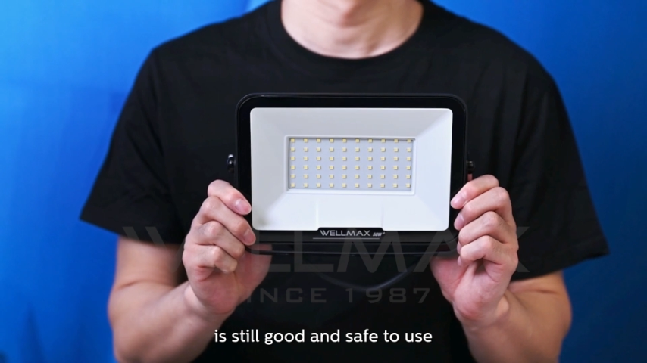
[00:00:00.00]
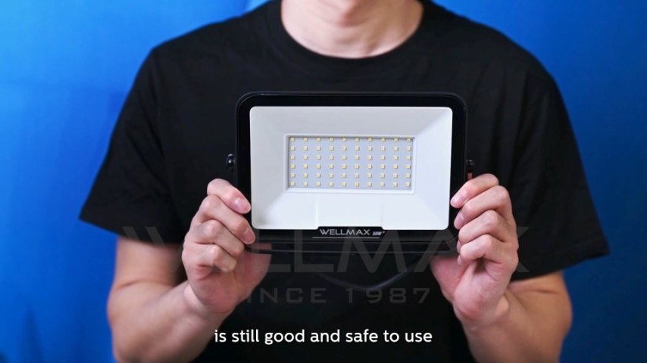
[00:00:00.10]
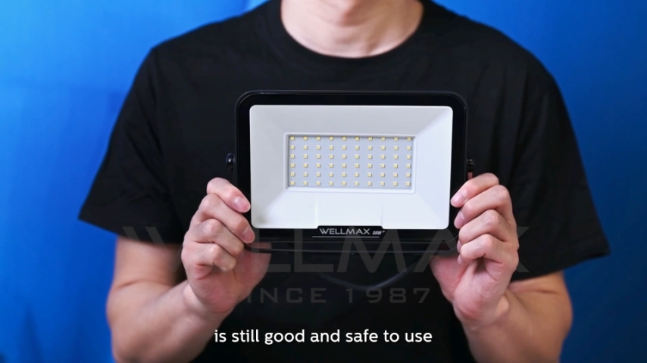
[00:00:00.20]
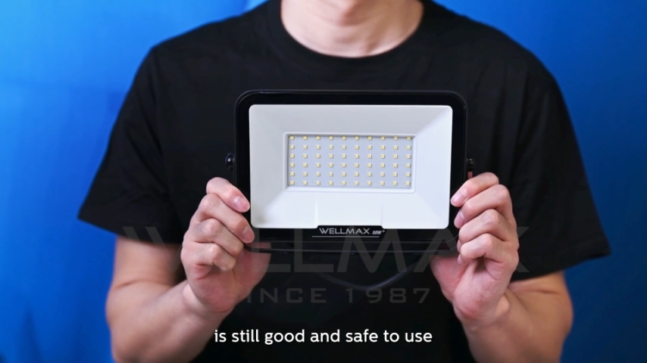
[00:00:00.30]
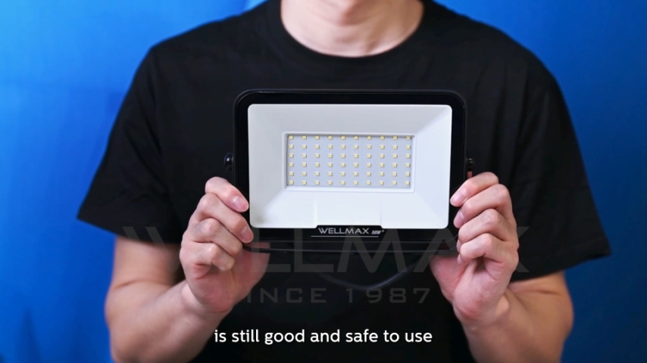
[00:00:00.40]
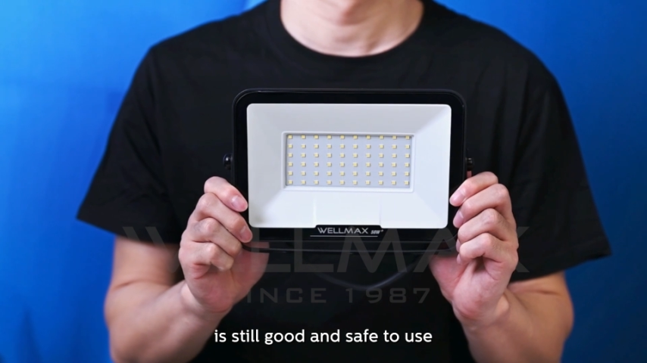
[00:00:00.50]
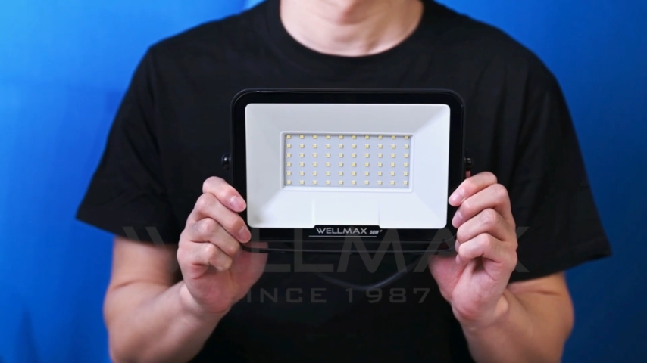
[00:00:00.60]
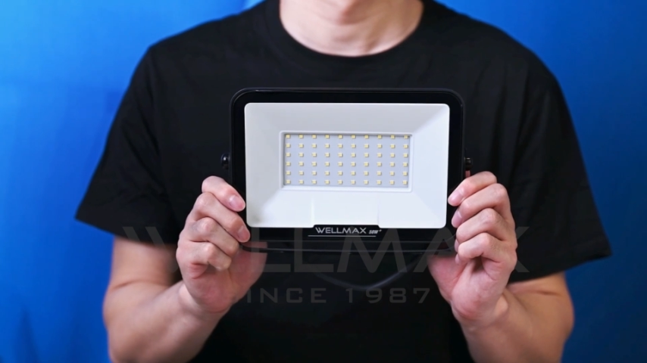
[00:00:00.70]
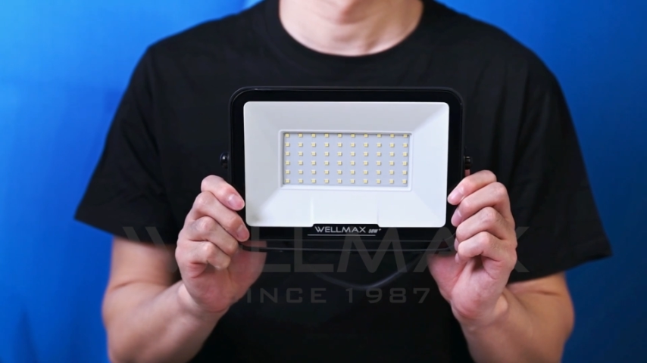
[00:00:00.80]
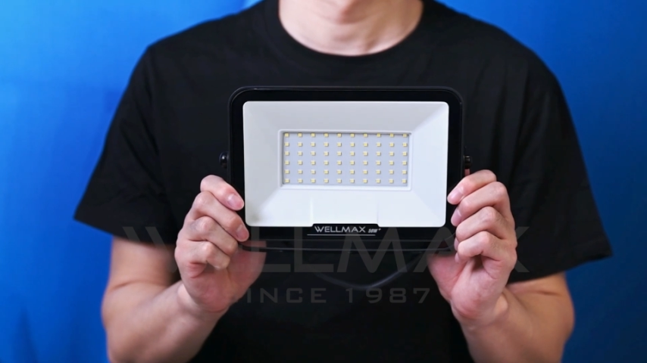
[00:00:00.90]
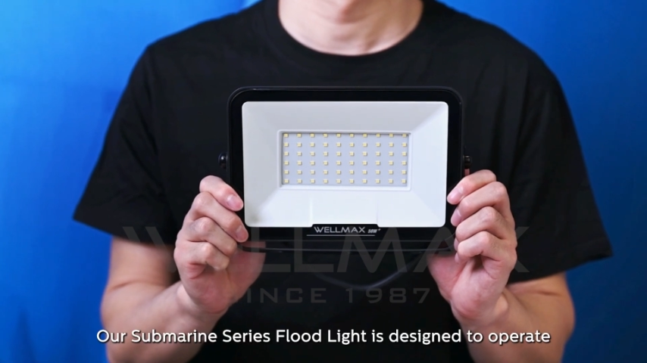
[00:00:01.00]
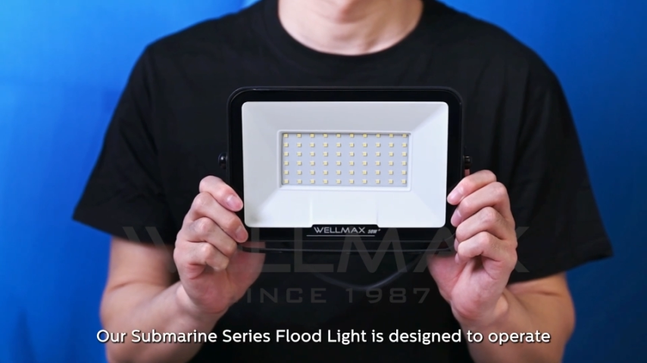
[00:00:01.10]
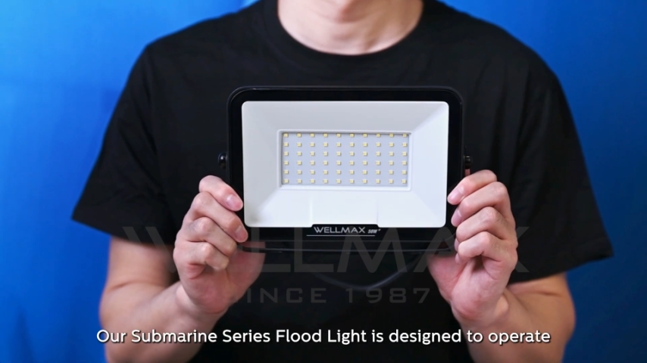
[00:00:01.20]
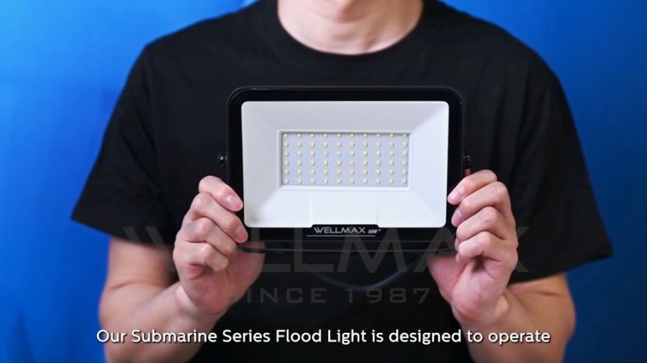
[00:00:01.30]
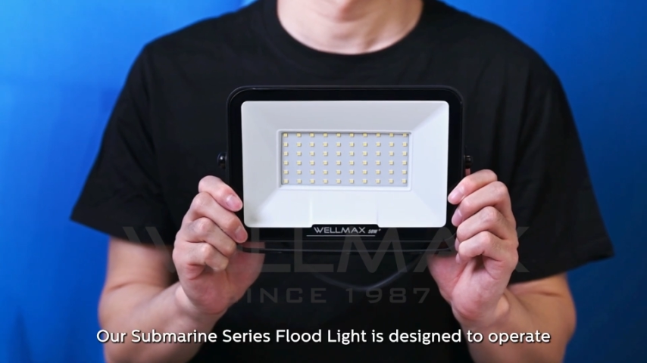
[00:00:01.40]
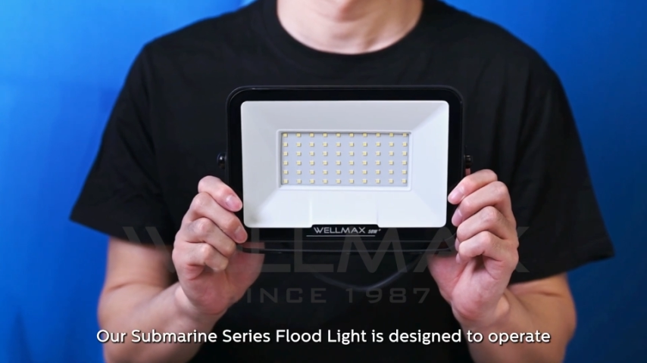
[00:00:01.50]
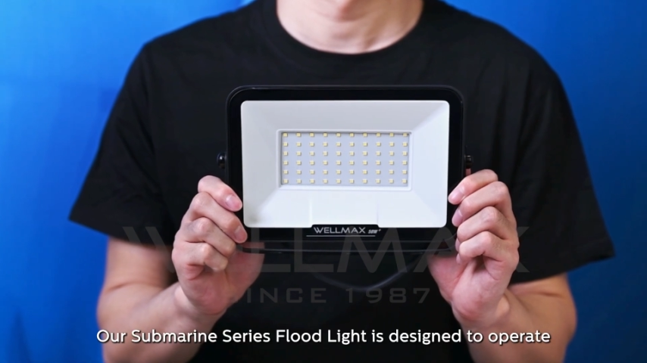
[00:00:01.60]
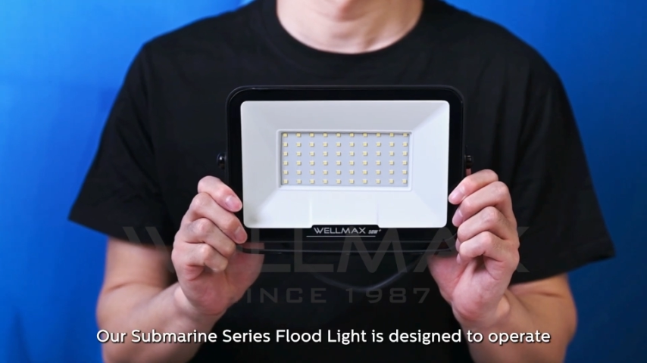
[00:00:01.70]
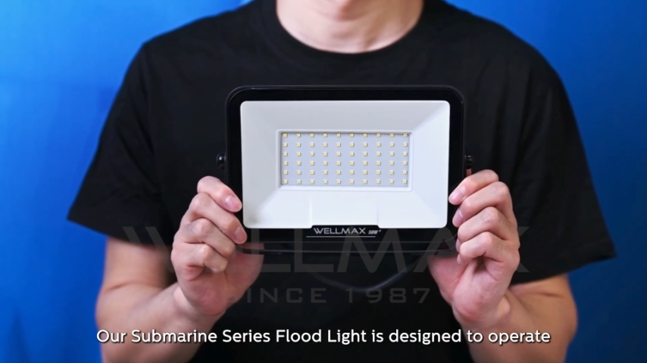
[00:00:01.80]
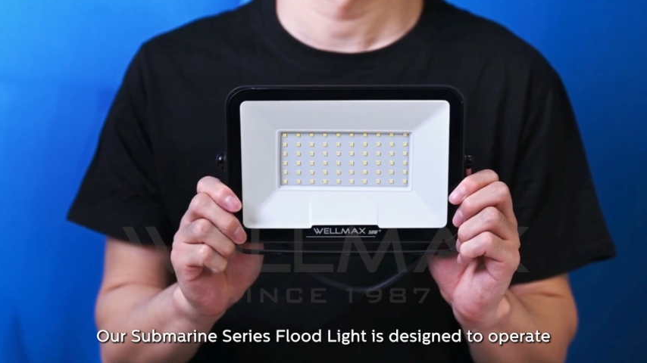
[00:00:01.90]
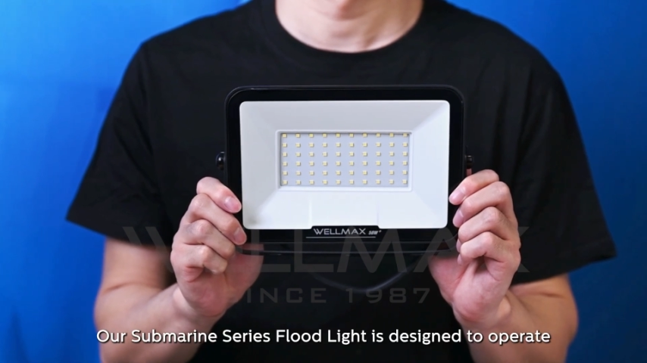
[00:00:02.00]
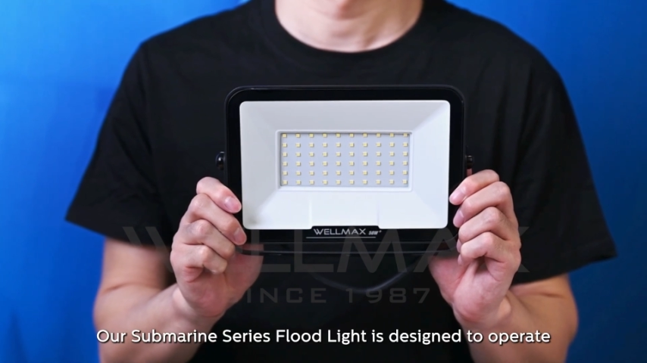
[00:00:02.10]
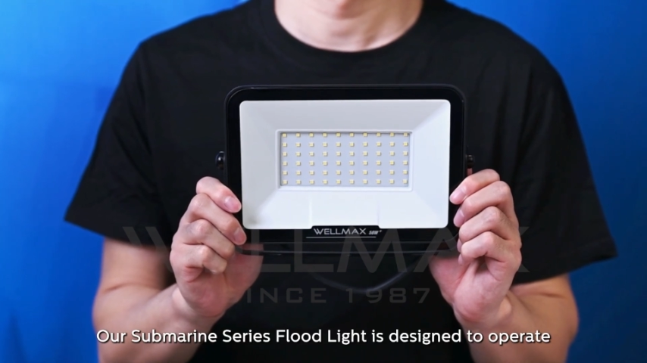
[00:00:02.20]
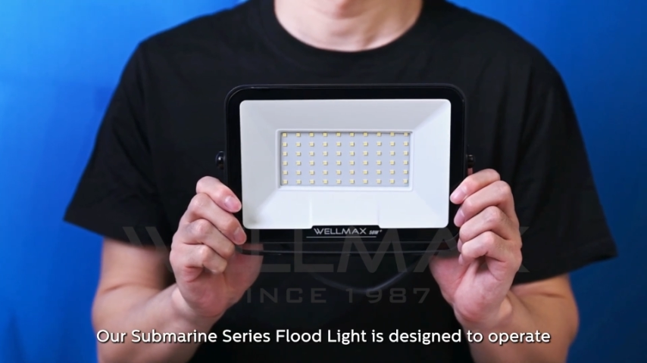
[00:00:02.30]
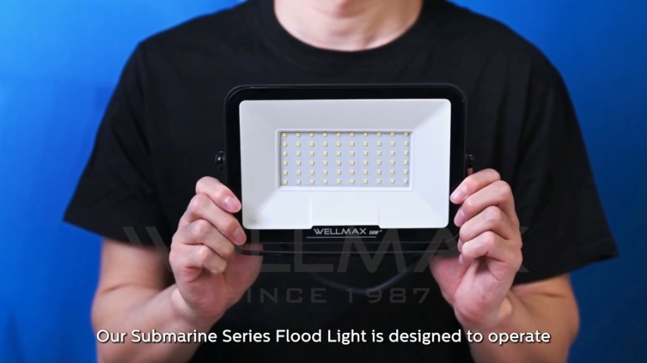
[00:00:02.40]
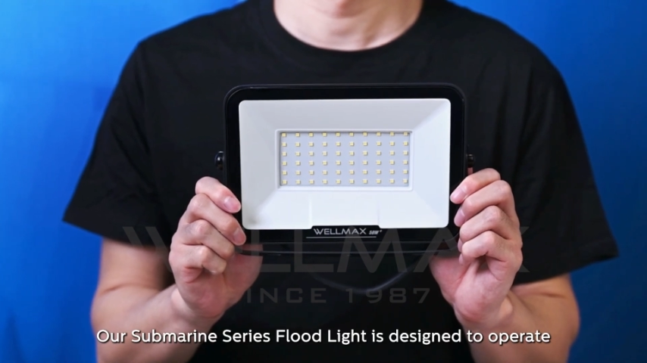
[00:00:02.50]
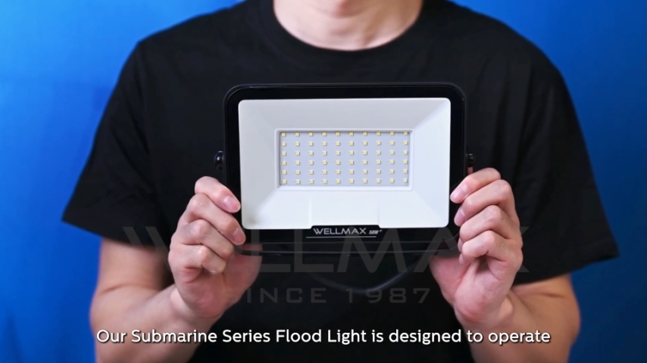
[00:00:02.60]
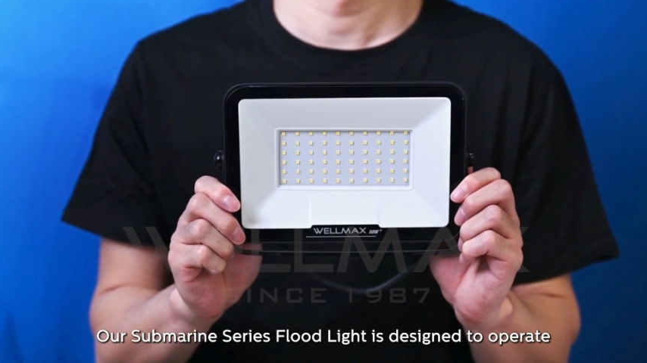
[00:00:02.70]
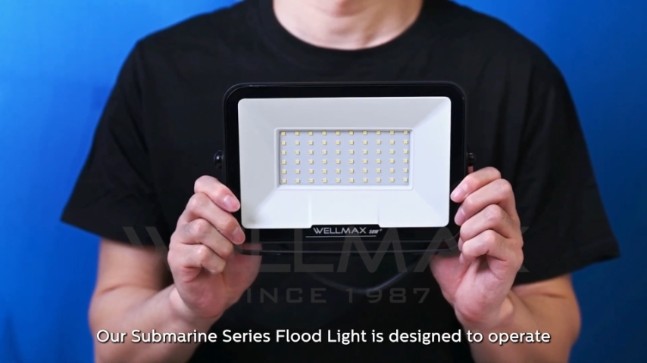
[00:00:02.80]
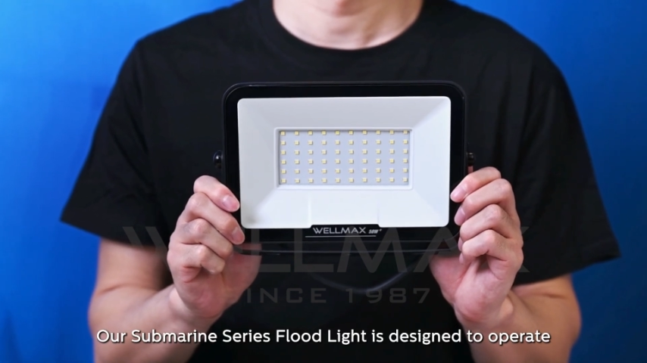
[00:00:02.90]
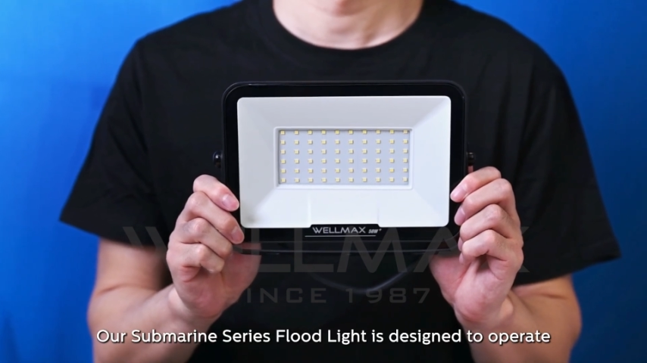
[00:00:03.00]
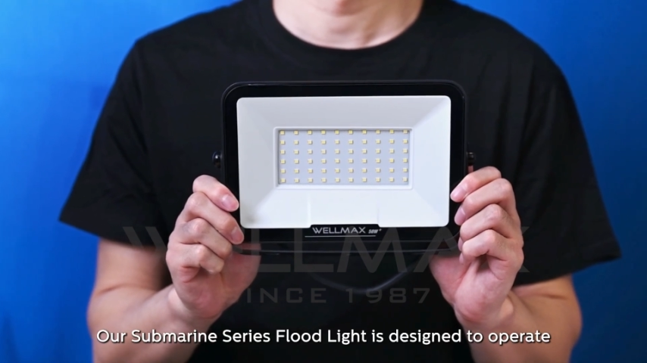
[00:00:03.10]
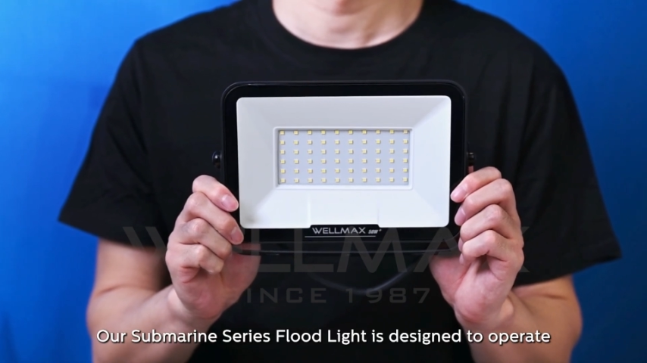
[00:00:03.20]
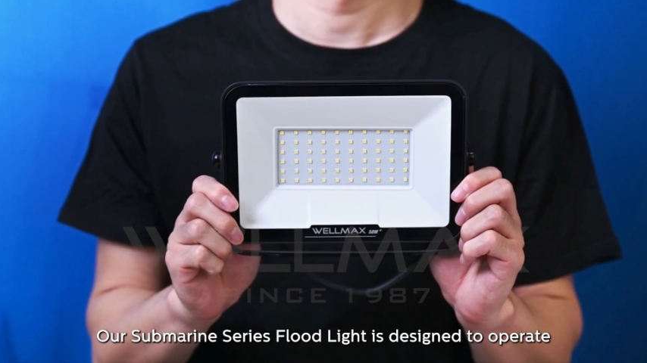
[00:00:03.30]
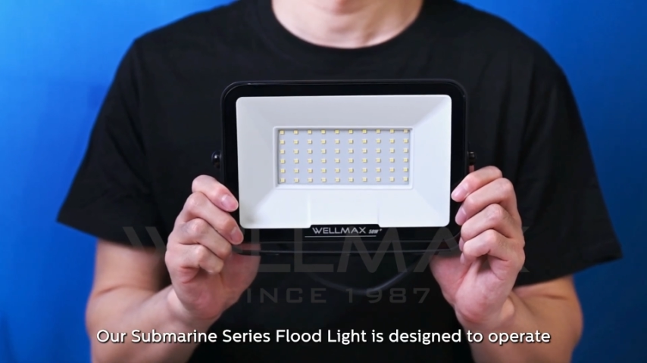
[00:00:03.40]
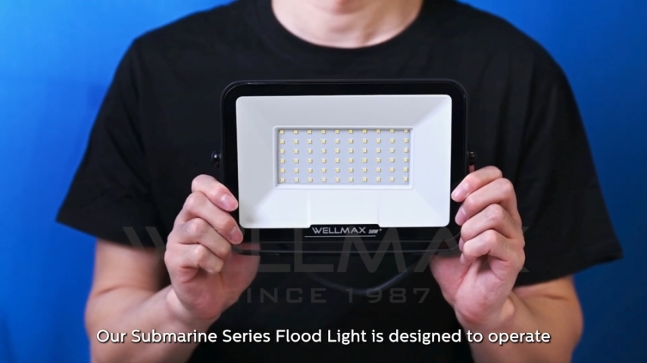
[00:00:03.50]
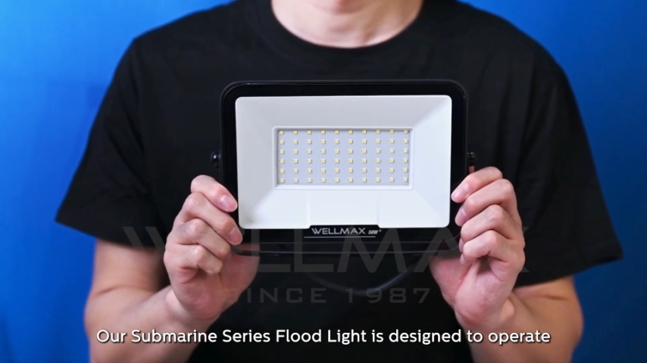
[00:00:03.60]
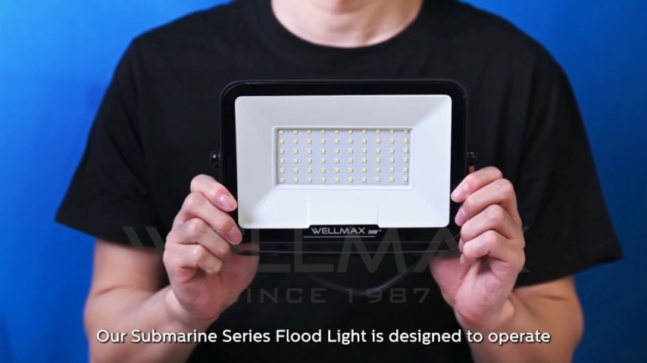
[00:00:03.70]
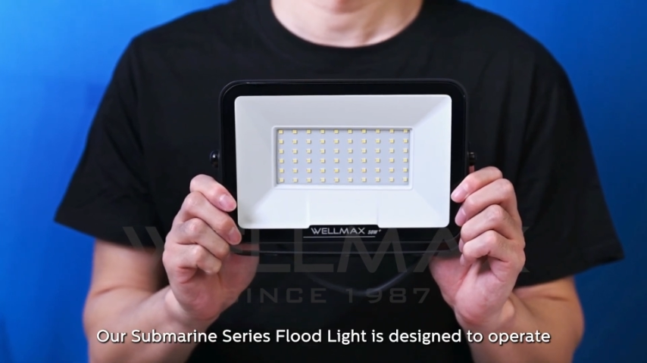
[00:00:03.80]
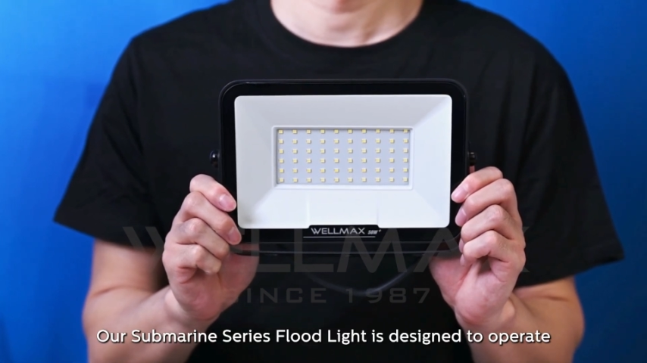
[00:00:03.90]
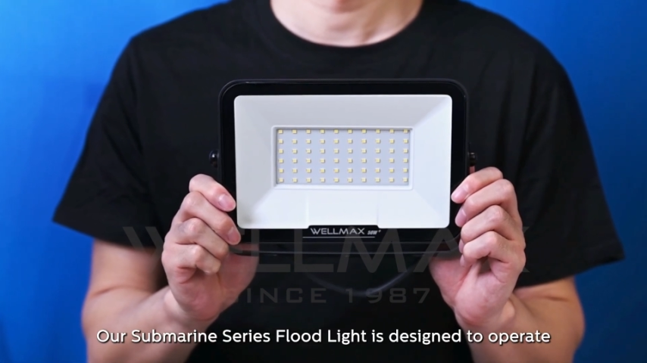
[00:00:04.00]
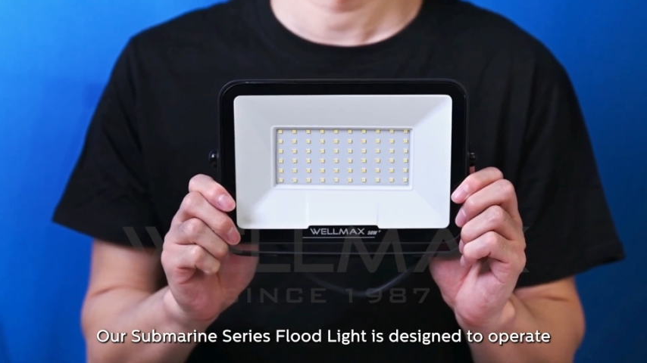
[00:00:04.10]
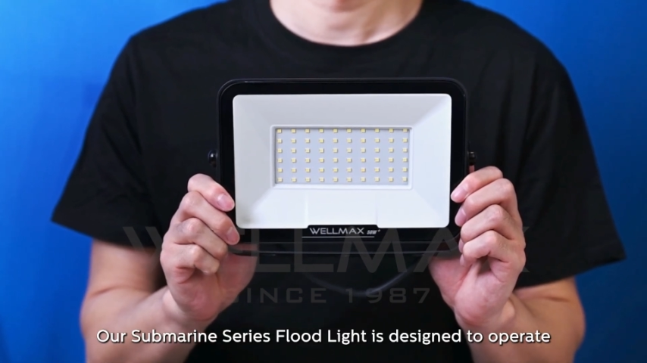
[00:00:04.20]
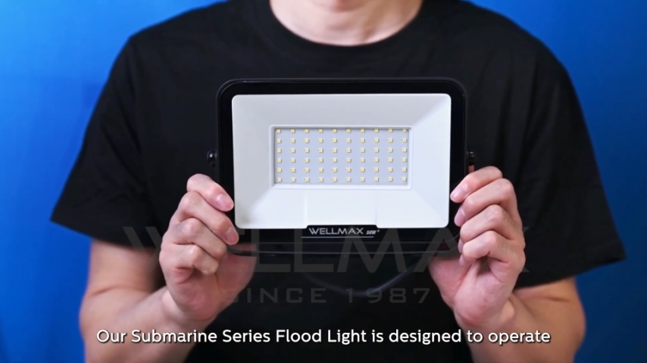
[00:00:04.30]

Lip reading: (no speaker visible)